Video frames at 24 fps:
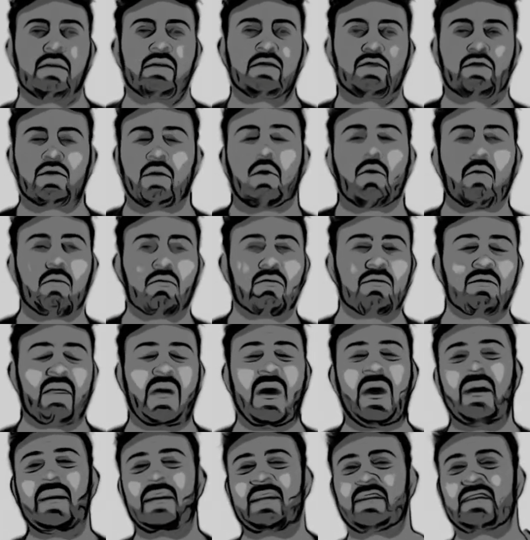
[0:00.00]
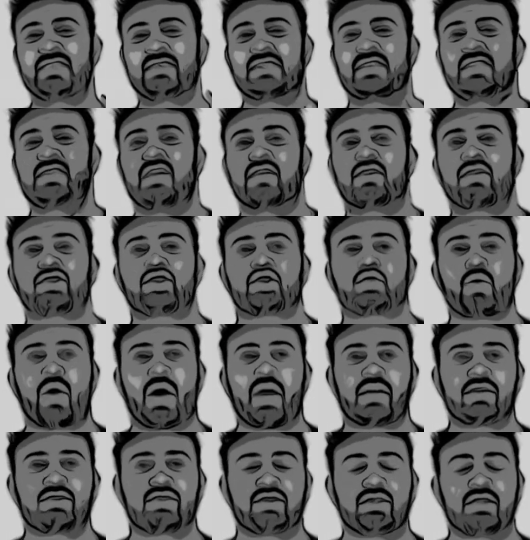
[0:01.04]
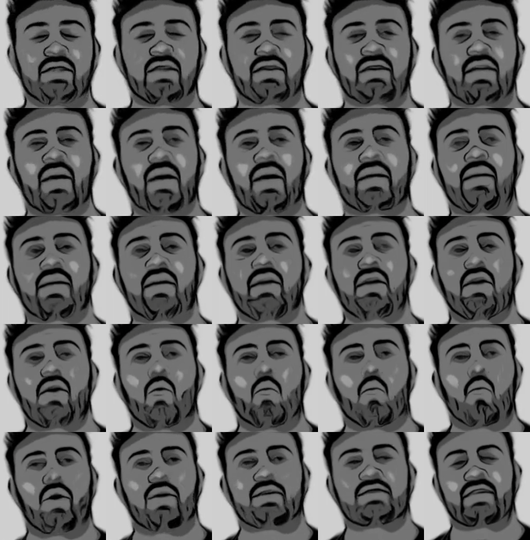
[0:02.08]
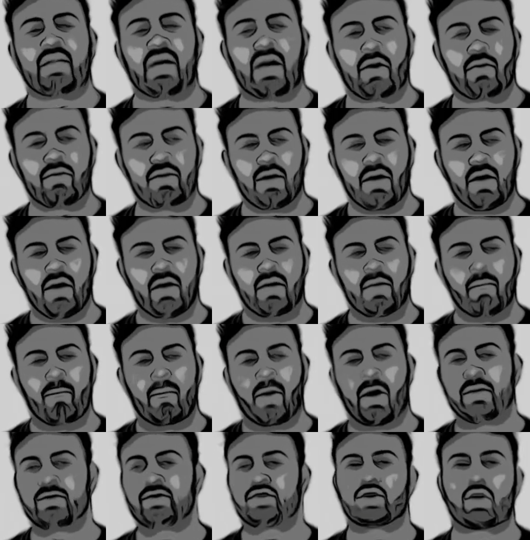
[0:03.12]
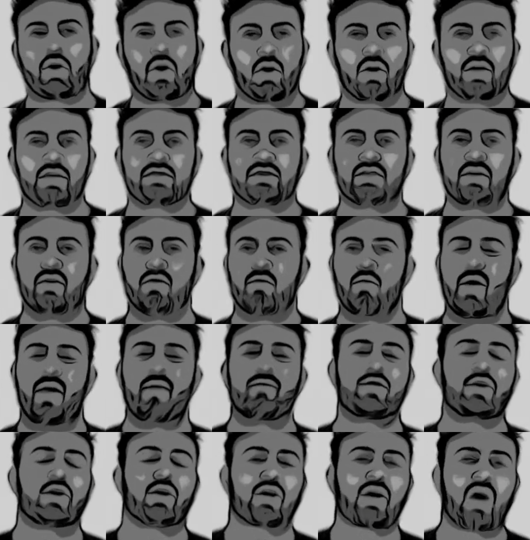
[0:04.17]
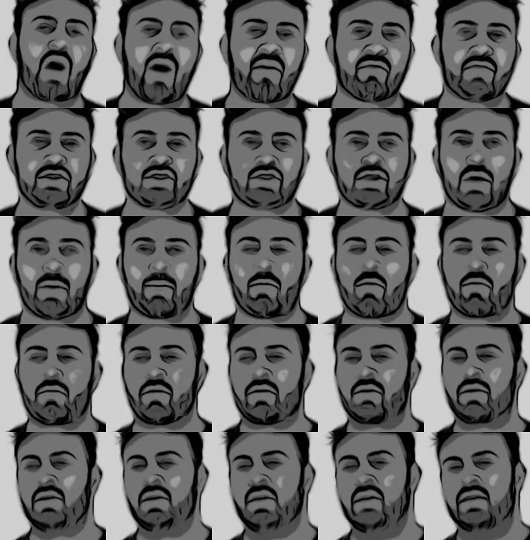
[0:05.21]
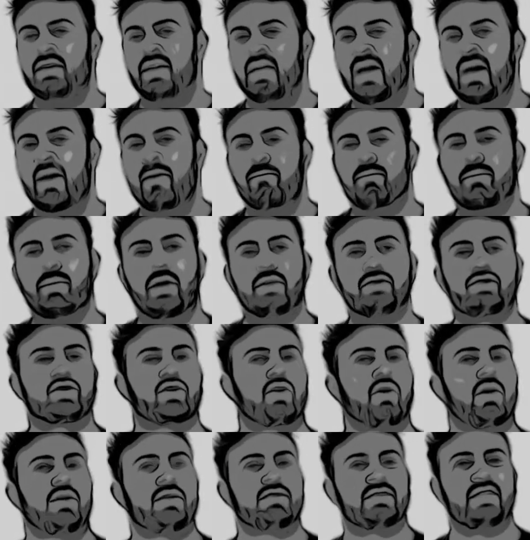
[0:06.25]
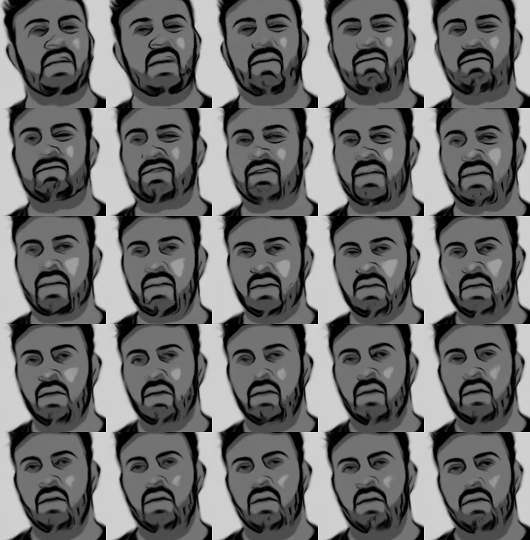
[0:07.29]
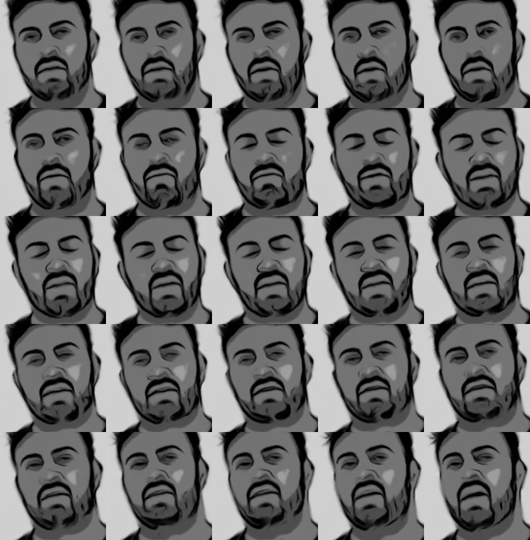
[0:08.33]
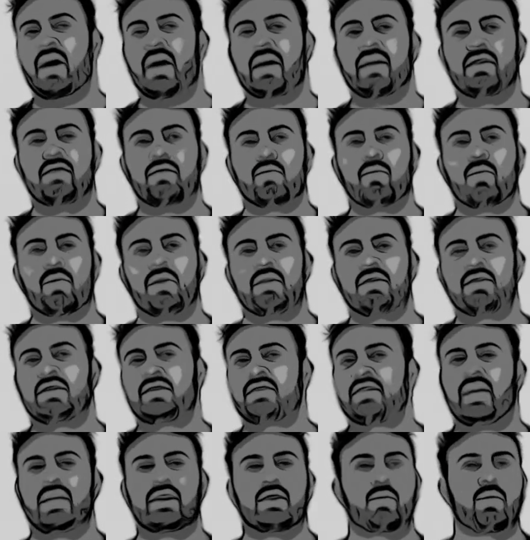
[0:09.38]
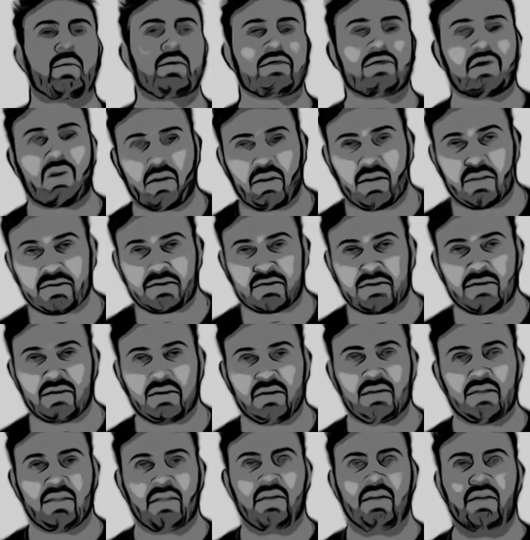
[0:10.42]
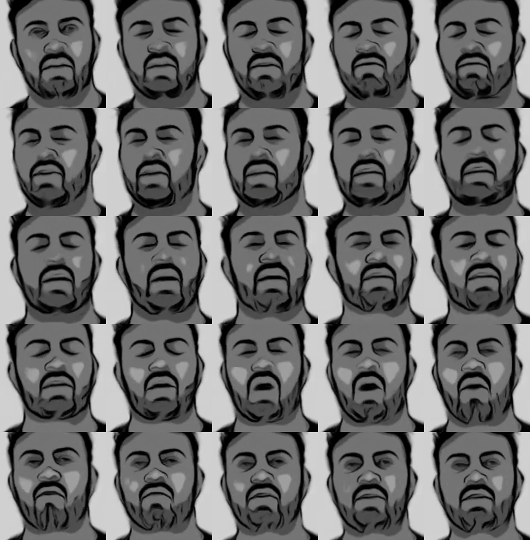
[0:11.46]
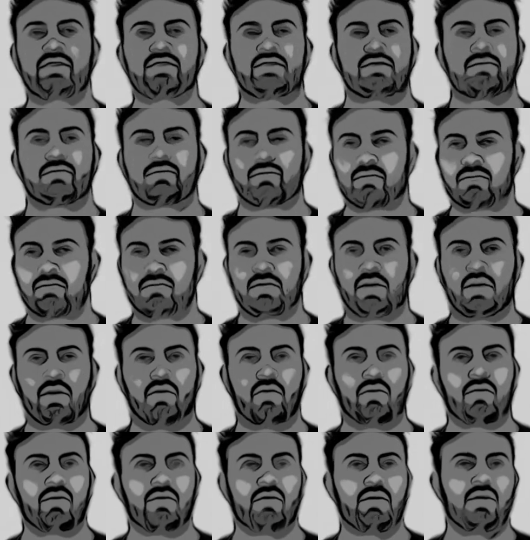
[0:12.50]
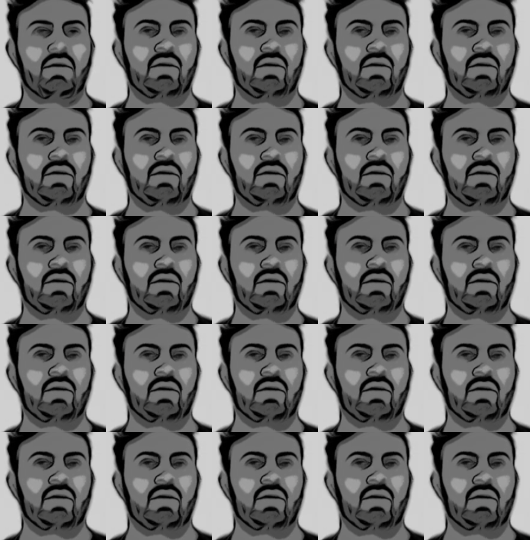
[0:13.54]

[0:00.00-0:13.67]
So that is another strategy that works out. Punch card. If you're a coffee shop owner, they have punch cards. They have 10, you know, if you get the 9th one, the 10th one's on us. If you get 9 coffees, you know.